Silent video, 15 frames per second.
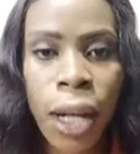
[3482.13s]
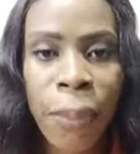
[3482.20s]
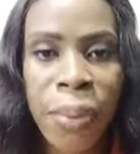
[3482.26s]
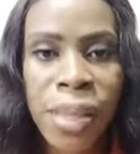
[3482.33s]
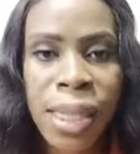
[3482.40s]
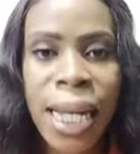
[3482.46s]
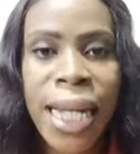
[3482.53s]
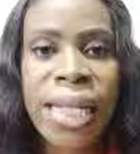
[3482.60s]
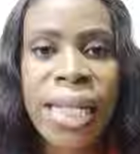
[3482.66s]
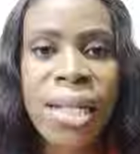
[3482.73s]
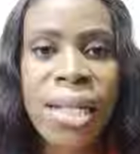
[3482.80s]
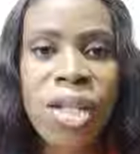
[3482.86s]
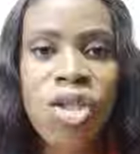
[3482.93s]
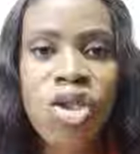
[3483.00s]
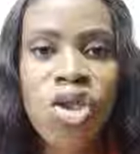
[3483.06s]
capital
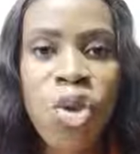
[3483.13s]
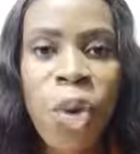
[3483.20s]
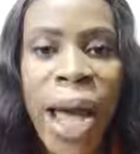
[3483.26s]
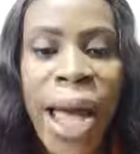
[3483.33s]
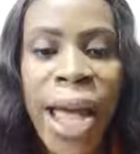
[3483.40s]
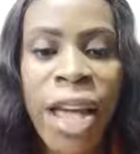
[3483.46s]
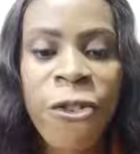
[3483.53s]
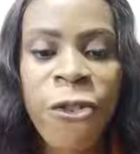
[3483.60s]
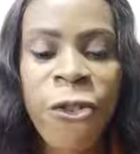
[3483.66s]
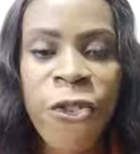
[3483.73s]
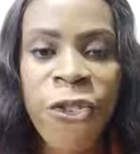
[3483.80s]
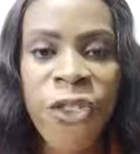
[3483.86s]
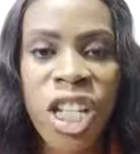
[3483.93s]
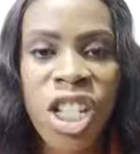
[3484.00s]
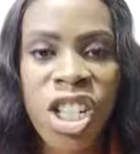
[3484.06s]
is dry
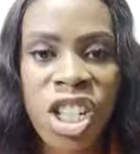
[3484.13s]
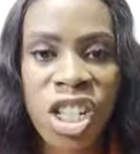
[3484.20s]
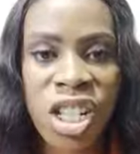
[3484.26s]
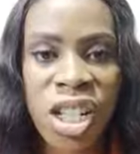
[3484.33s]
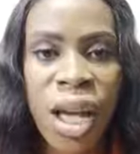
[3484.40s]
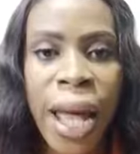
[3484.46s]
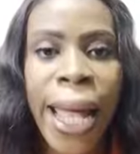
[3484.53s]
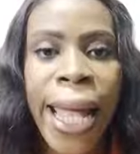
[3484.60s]
fish.